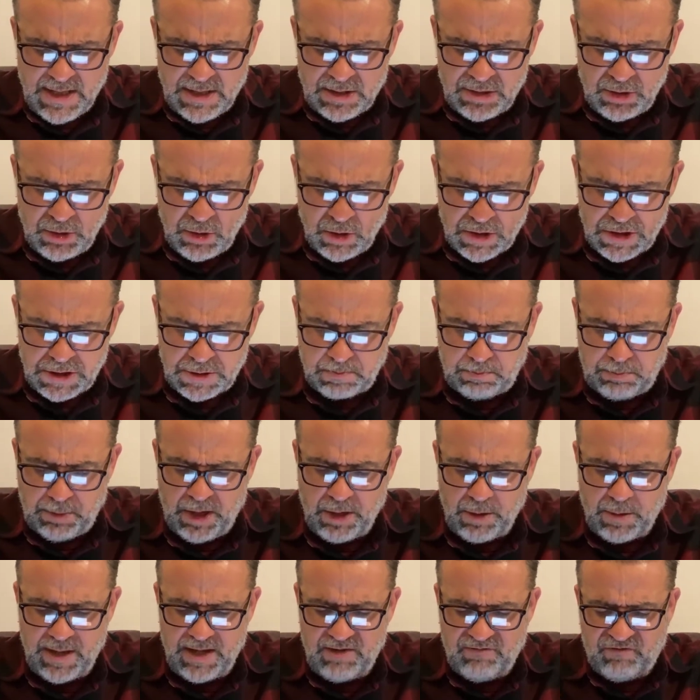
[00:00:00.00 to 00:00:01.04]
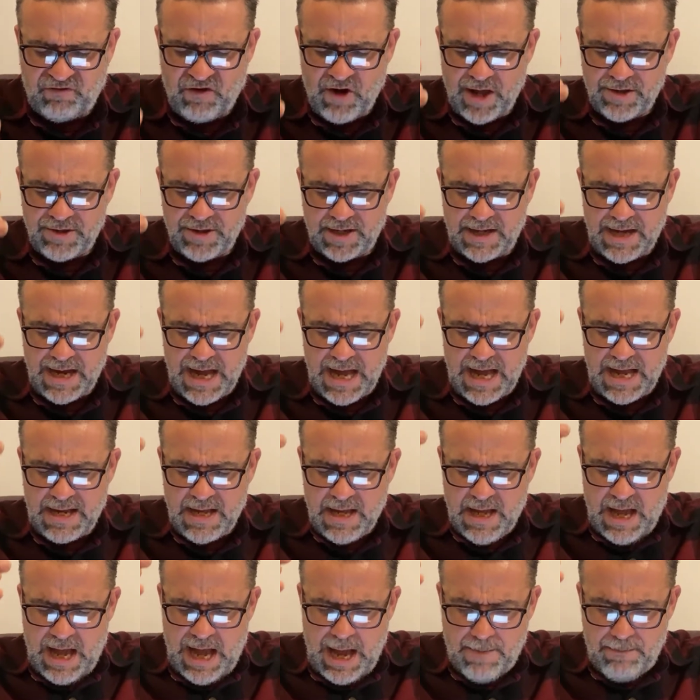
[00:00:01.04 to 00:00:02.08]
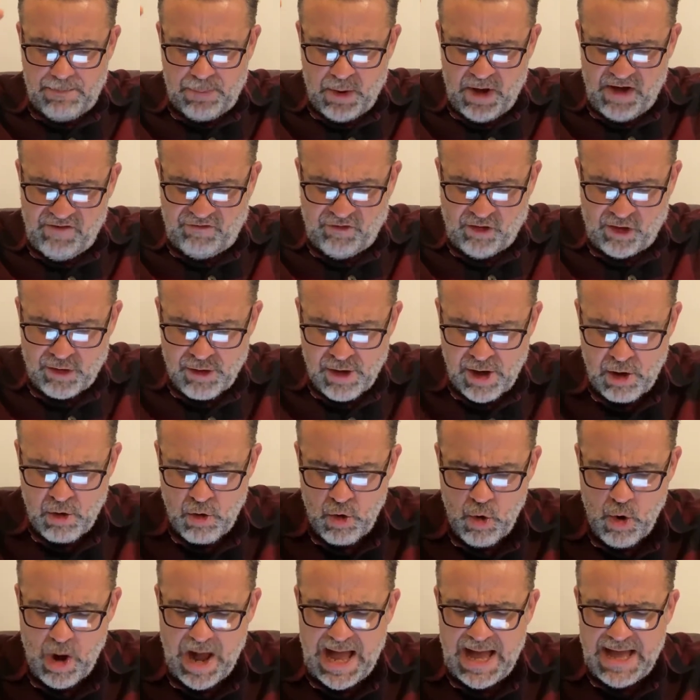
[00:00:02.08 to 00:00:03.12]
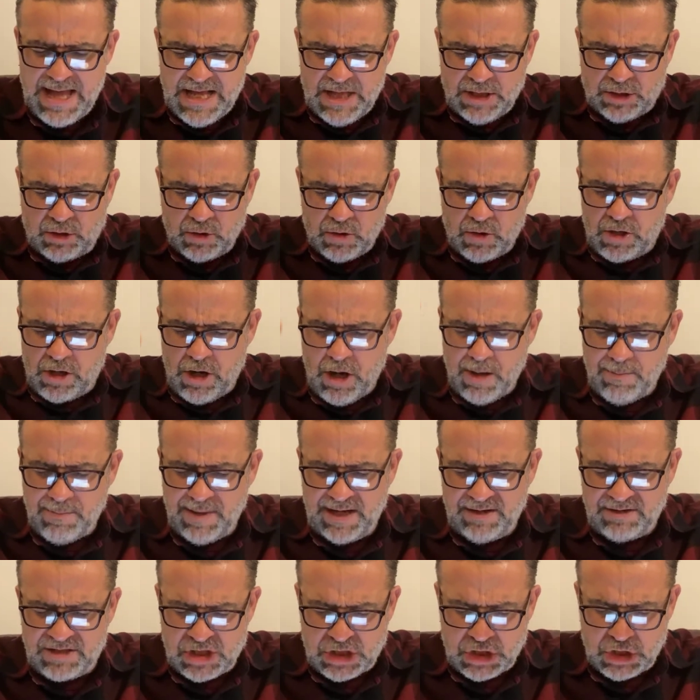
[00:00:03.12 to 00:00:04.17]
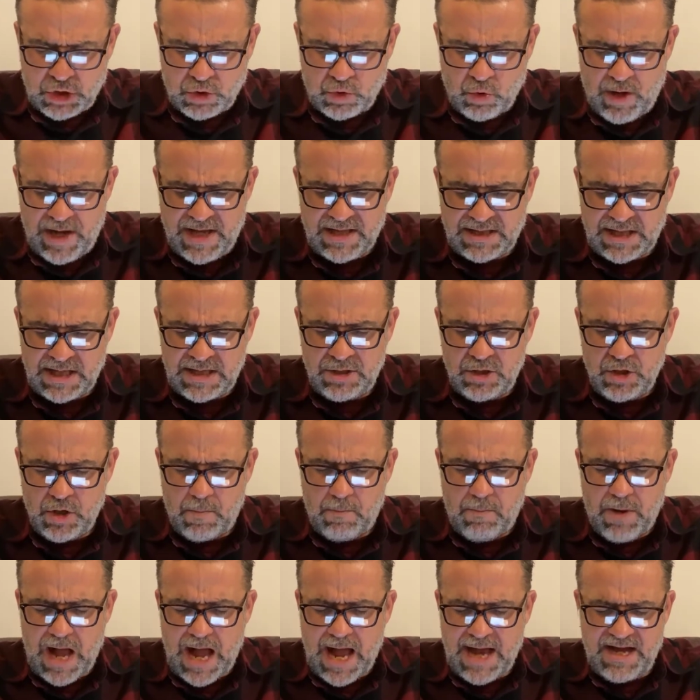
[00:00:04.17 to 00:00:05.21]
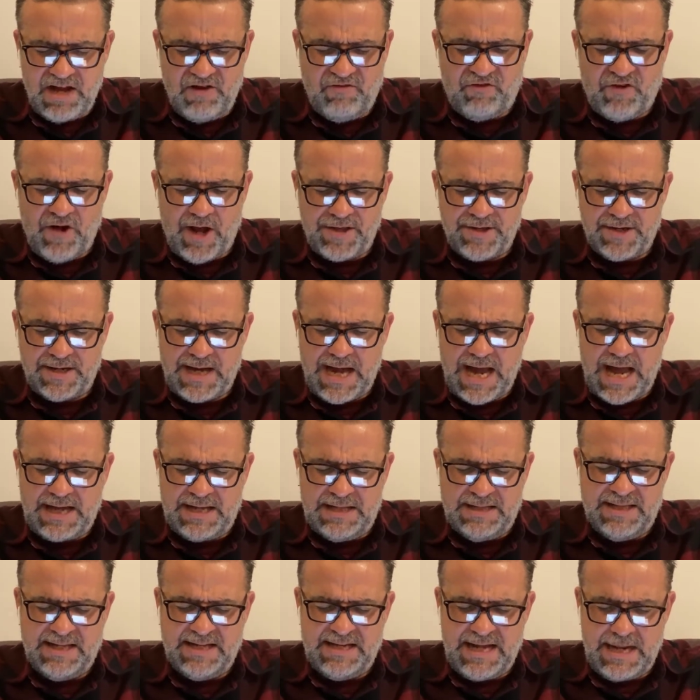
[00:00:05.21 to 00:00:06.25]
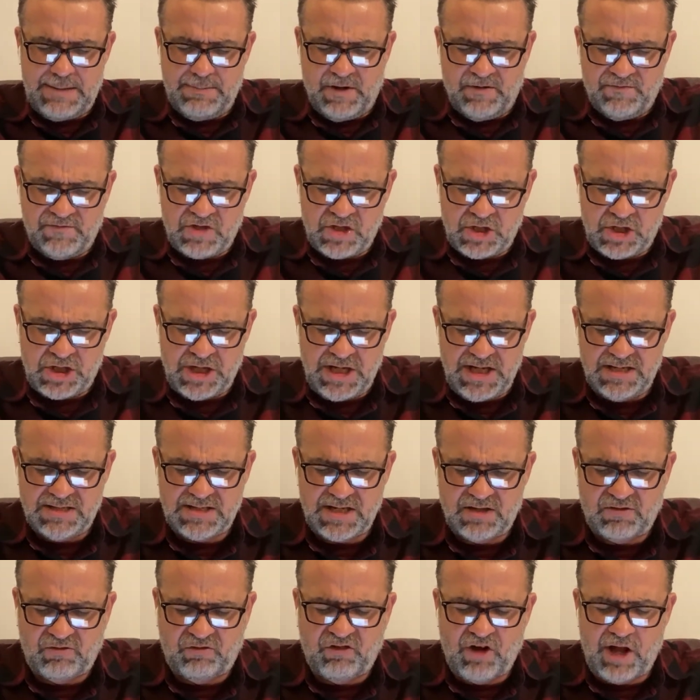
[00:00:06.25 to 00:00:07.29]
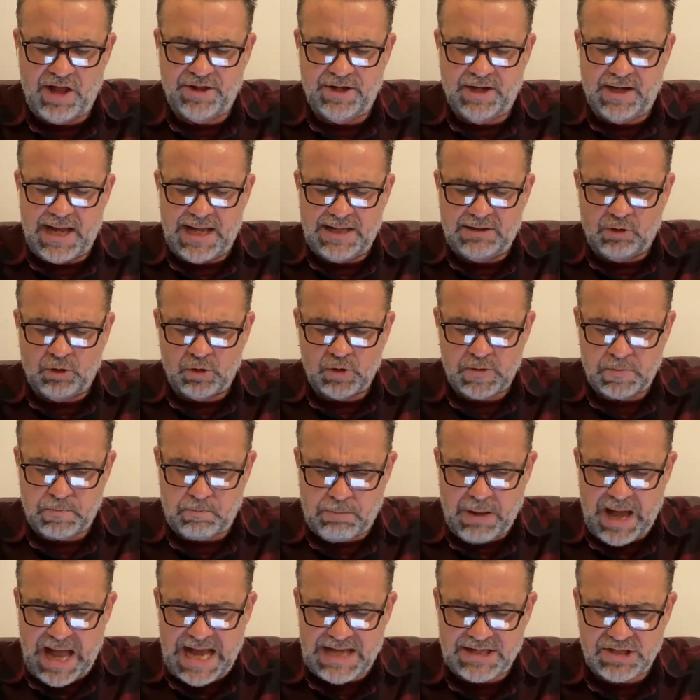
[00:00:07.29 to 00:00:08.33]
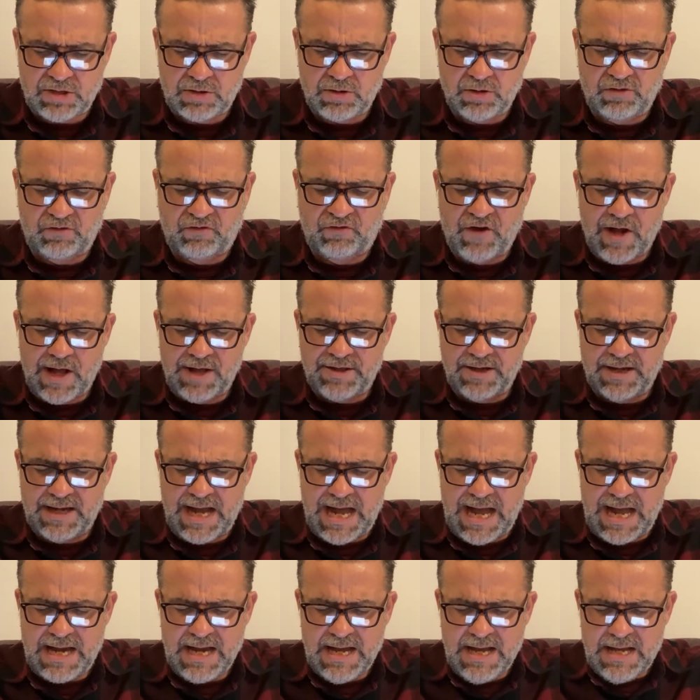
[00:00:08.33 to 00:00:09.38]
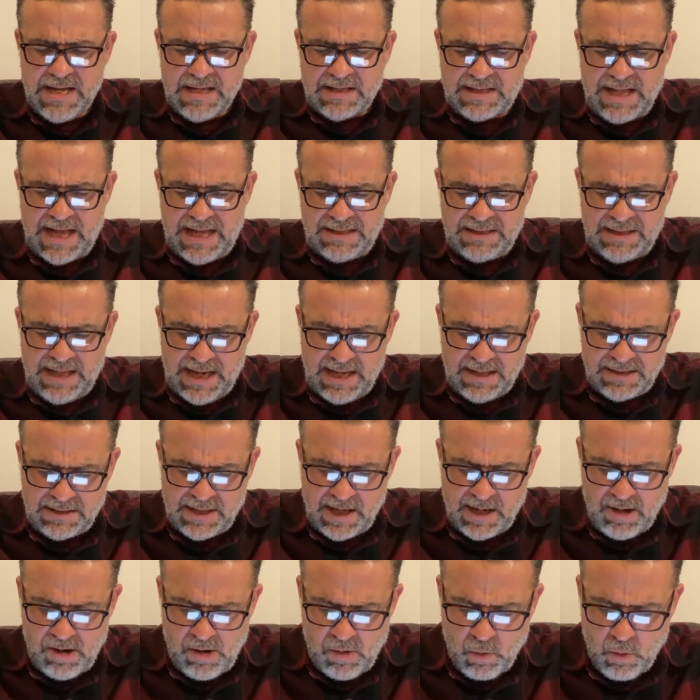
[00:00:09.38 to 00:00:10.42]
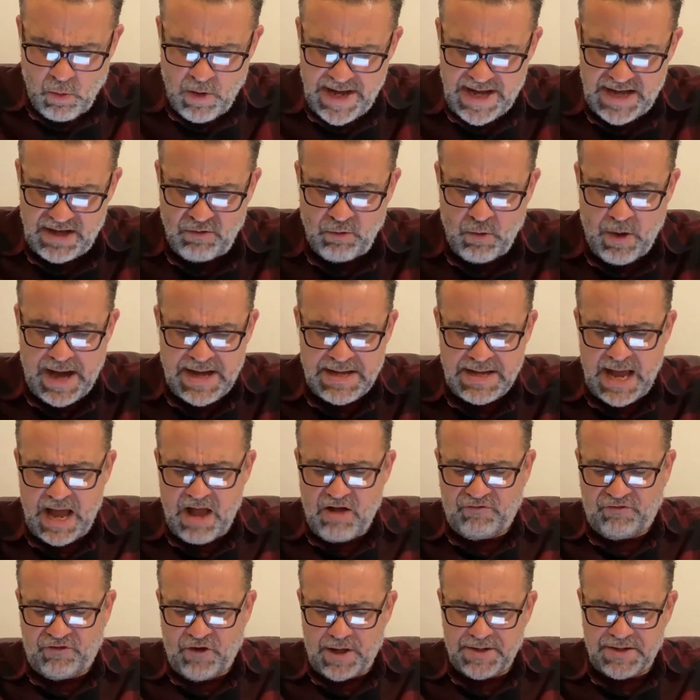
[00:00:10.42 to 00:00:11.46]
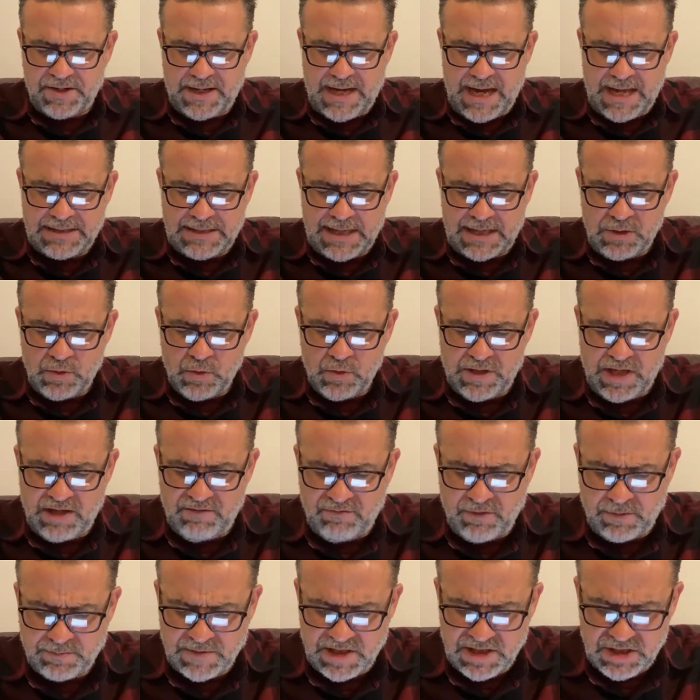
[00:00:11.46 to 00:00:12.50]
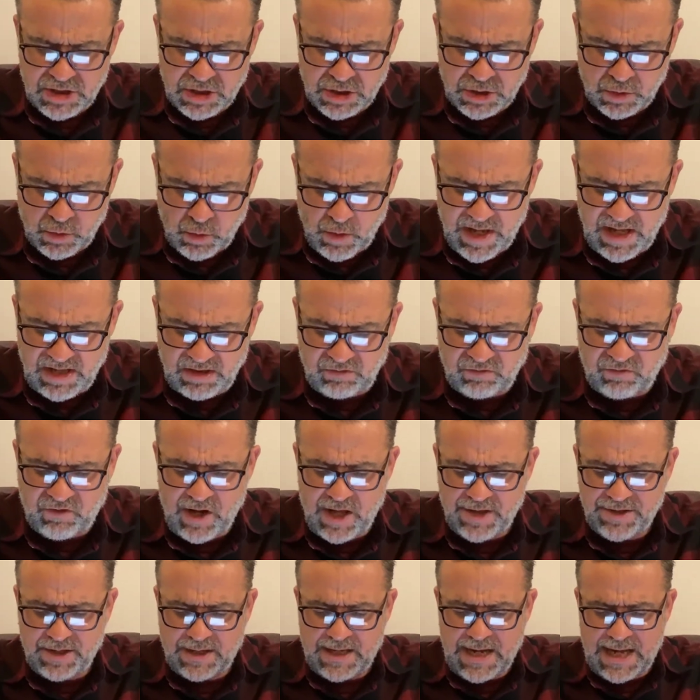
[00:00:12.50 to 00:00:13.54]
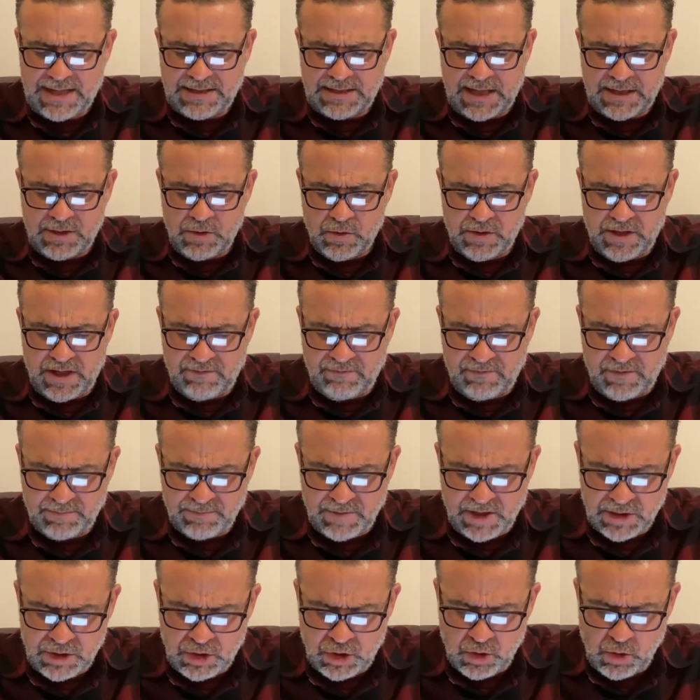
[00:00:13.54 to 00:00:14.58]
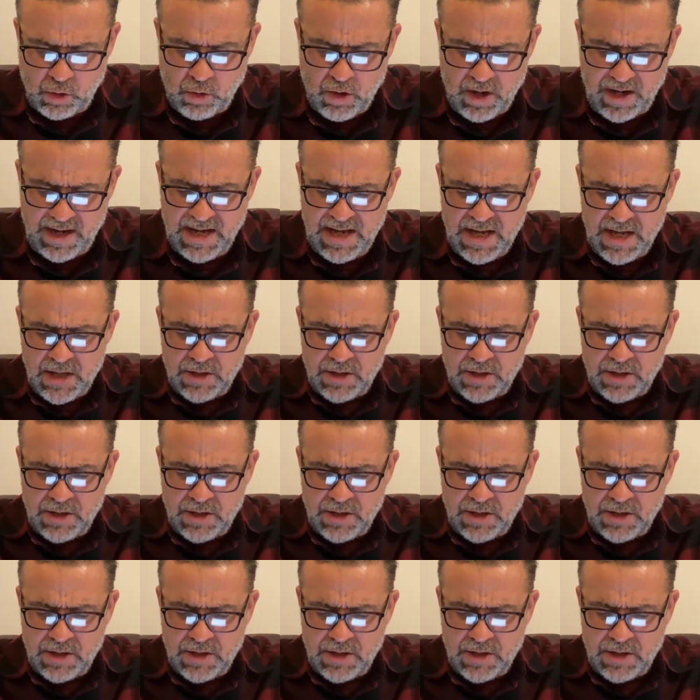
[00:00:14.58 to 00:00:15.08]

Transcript: your spirit father god i pray for Ruach to come and strengthen your body father god in the name of jesus father god those pastors father god that, that, that are weak right now, Father God, that you give them the strength, Father God, that you give them the joy,